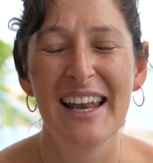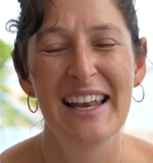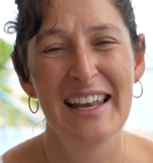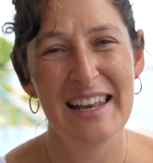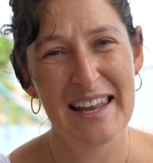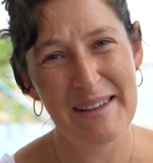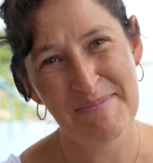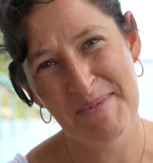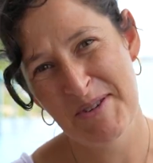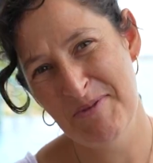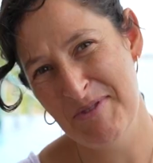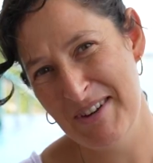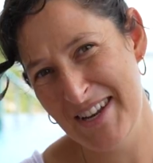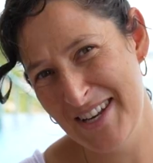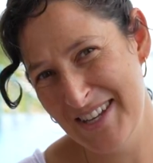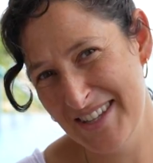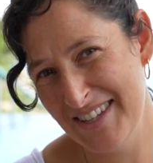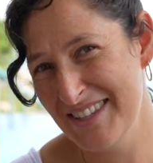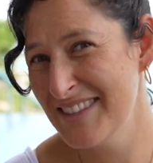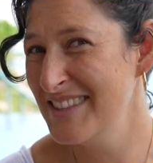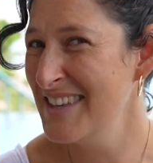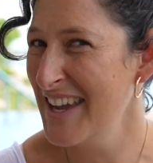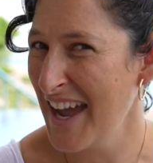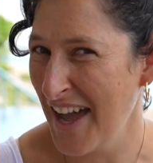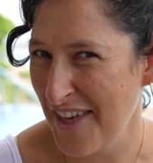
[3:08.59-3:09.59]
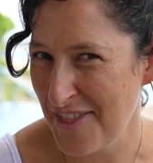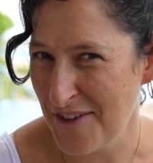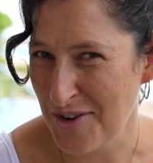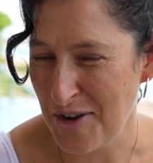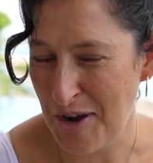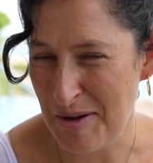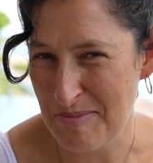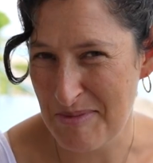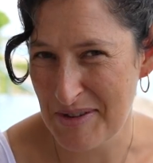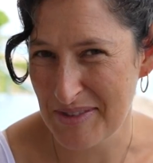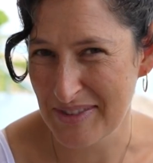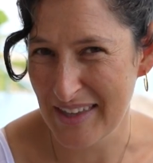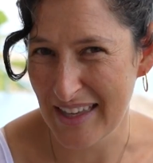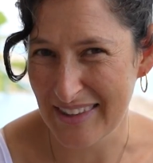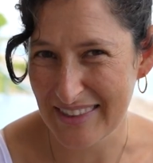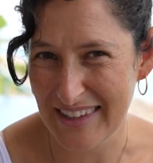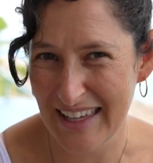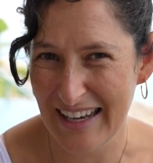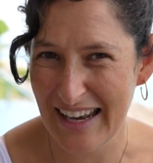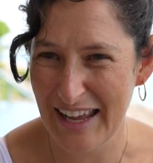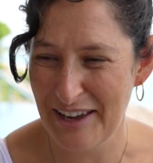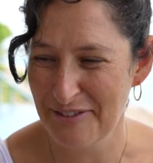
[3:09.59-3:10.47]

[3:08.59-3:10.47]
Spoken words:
Let me read the other comment that they